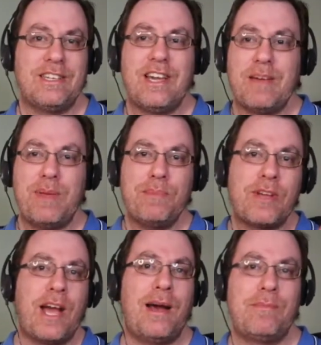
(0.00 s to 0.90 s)
people
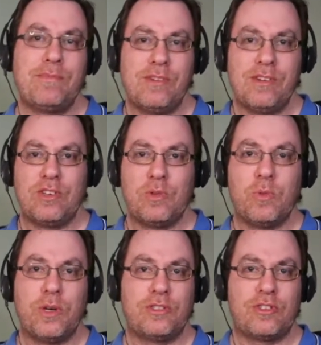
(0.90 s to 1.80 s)
come to
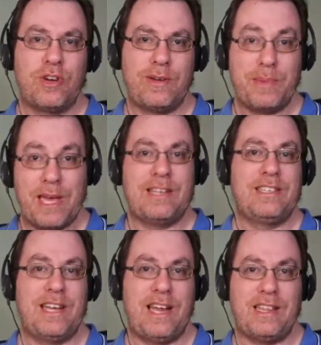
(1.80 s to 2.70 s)
watch your stream to be
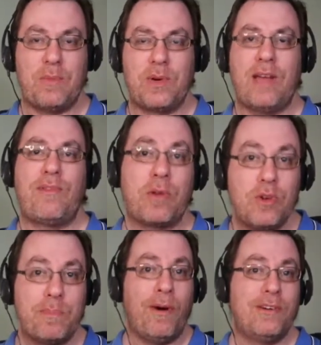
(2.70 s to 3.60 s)
entertained. They want to have a
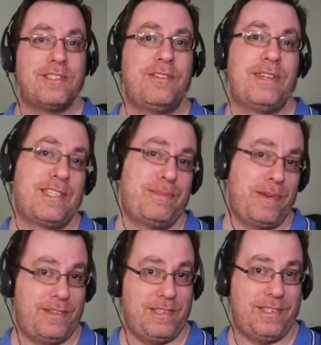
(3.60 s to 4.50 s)
good positive
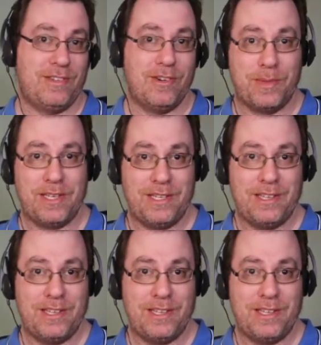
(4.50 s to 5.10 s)
experience normally.